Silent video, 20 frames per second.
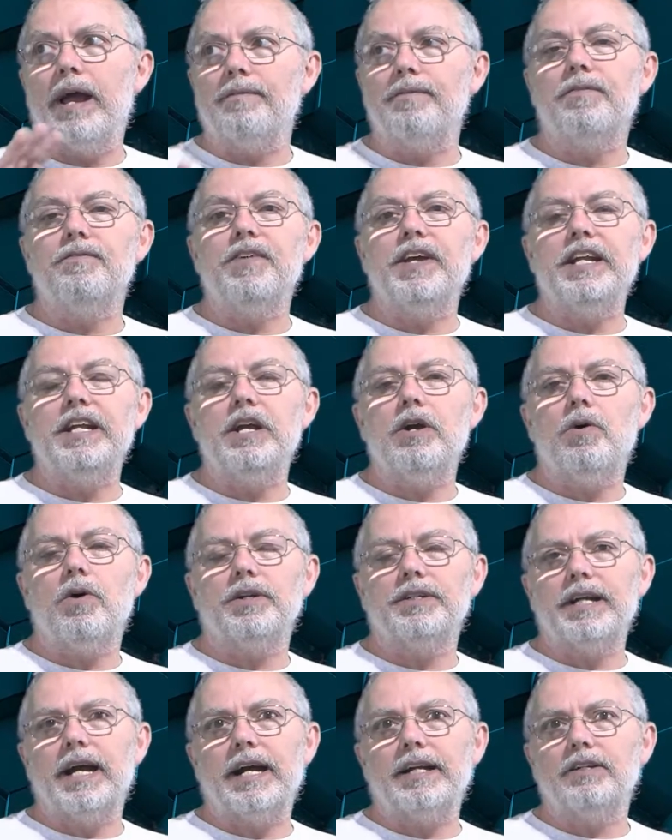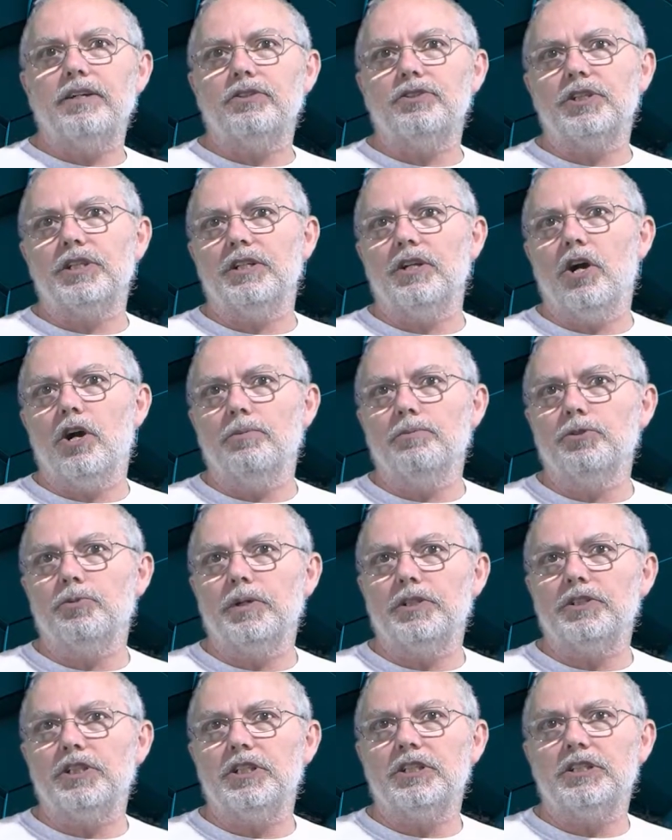have a video on diagnosing home
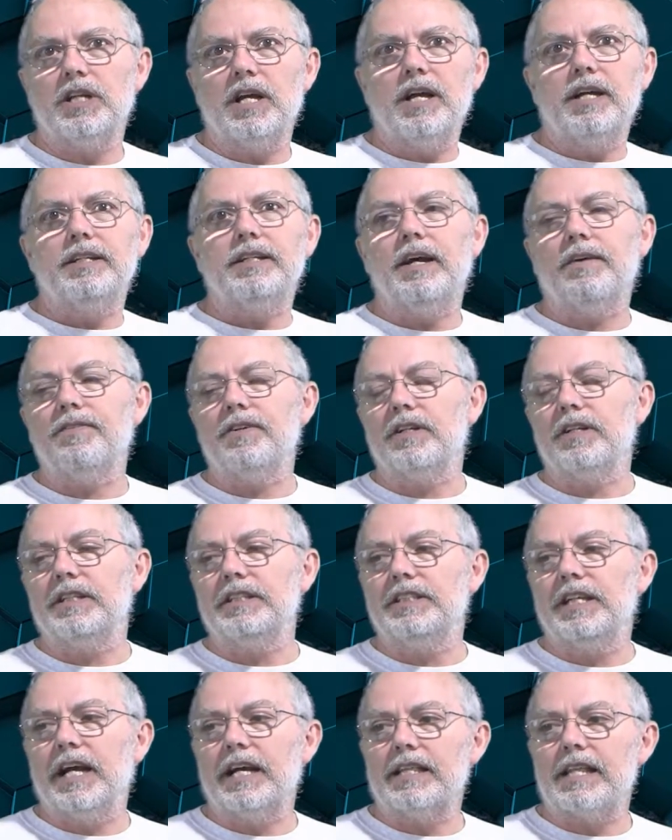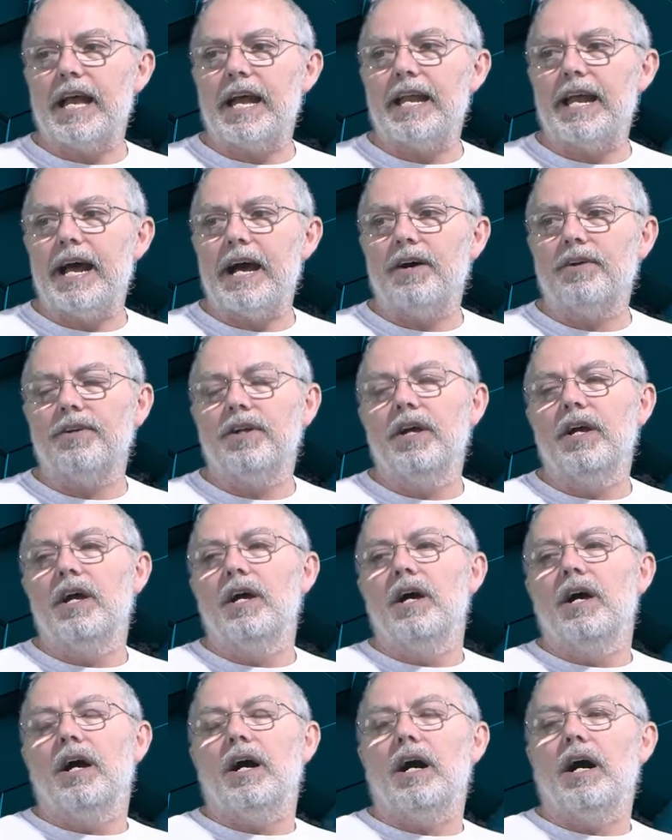switches. Definitely check that out.
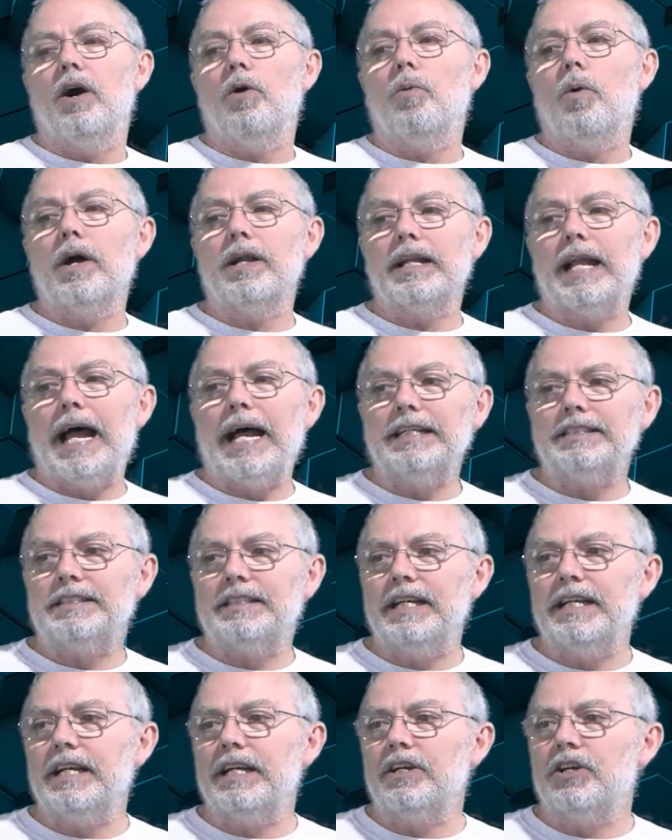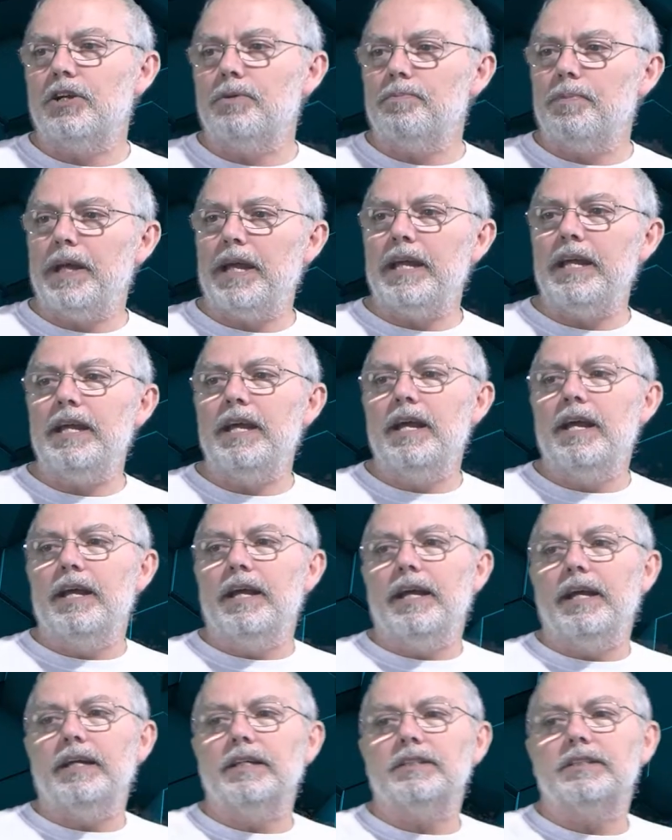One last thing it could be
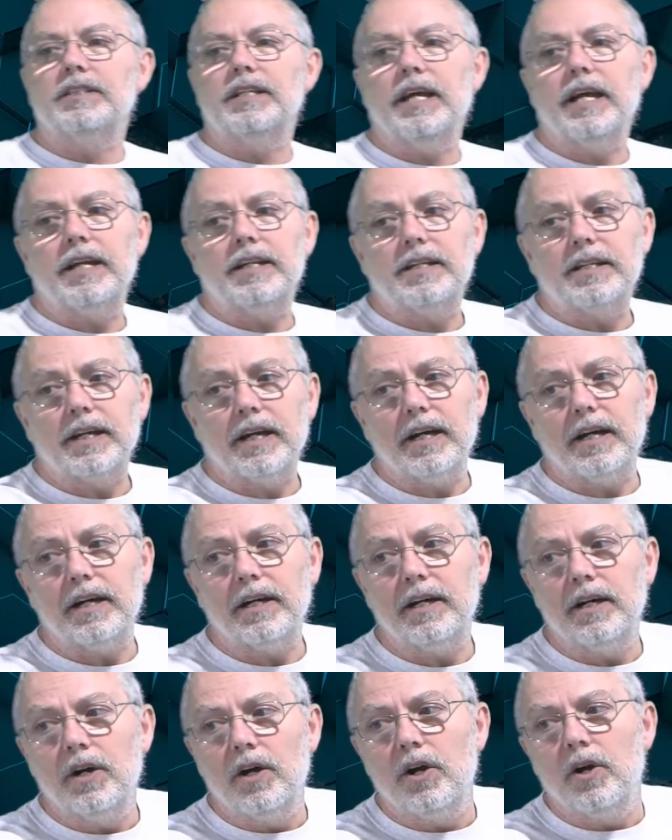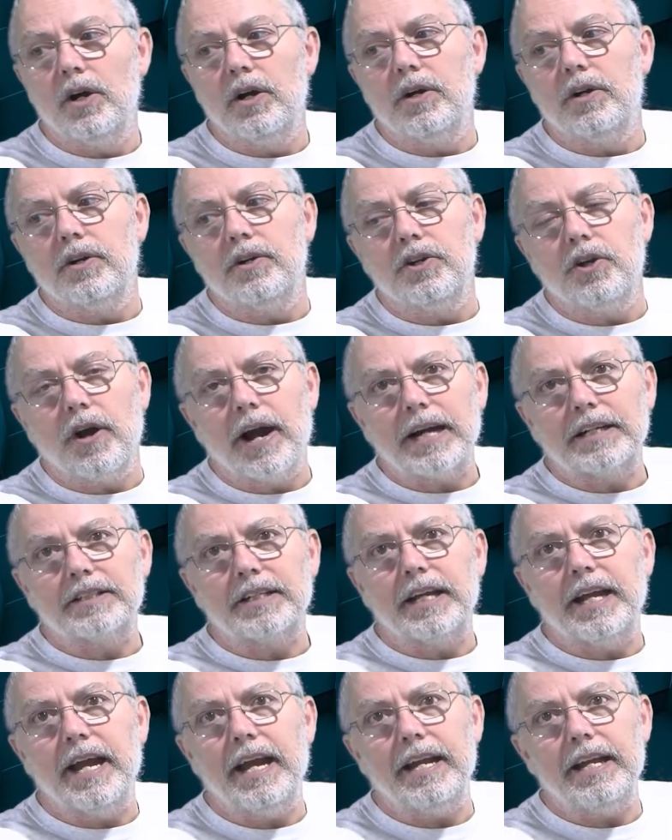is that you're
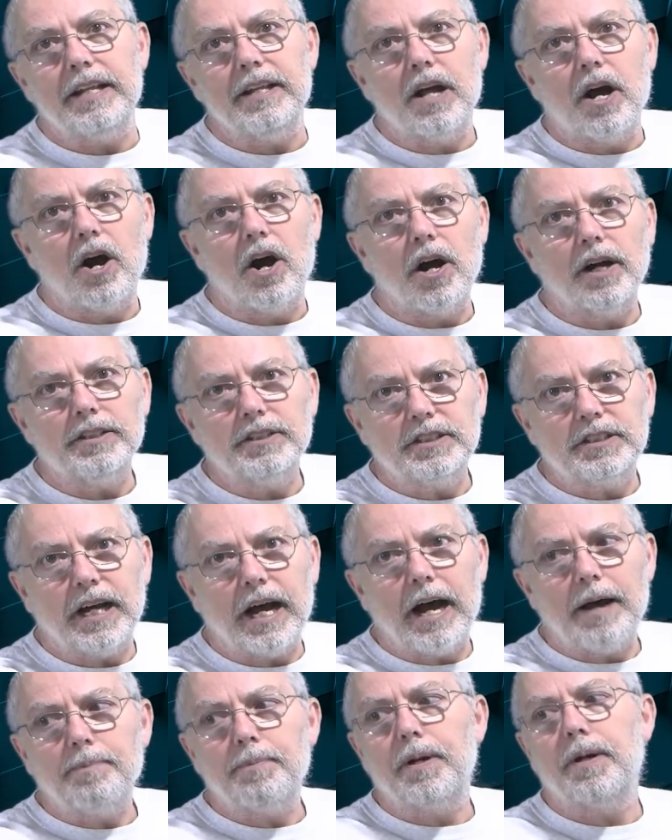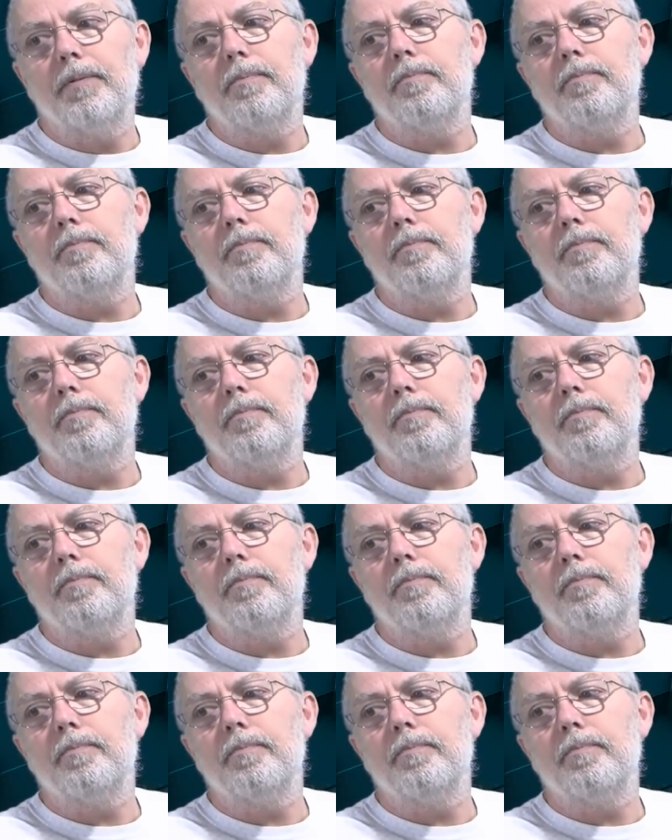actually hitting the hard stop